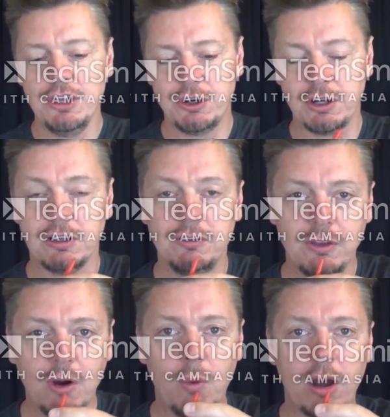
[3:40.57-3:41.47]
You're gonna
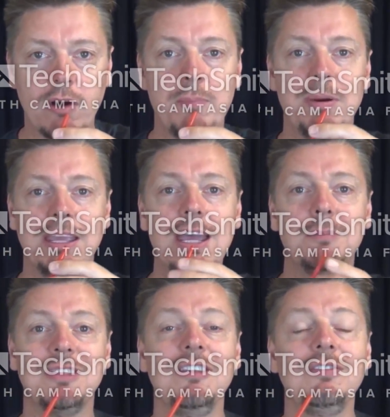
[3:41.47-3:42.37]
suck water up again,
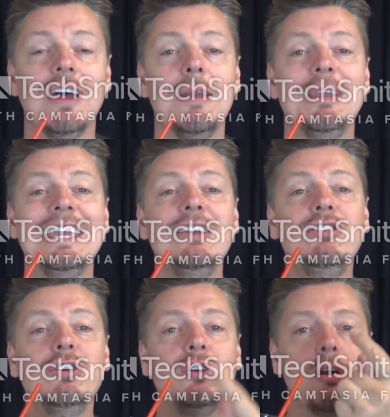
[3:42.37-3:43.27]
but this time
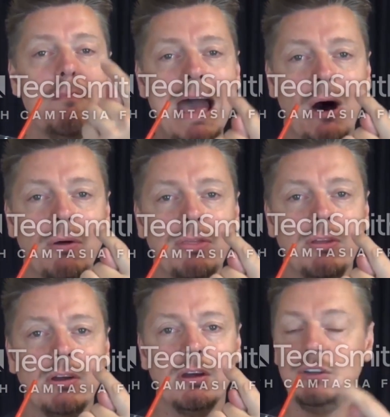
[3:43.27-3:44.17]
into your mouth.
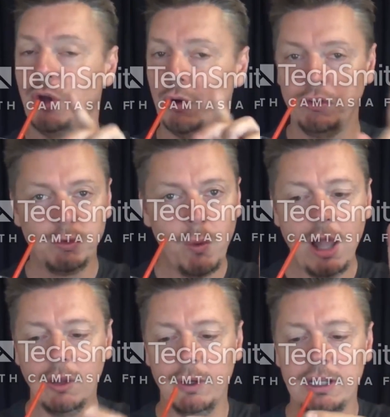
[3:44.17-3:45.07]
Don't
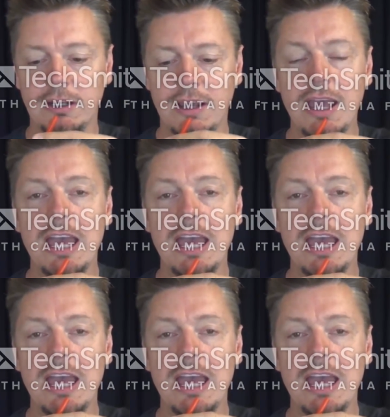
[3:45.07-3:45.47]
swallow it.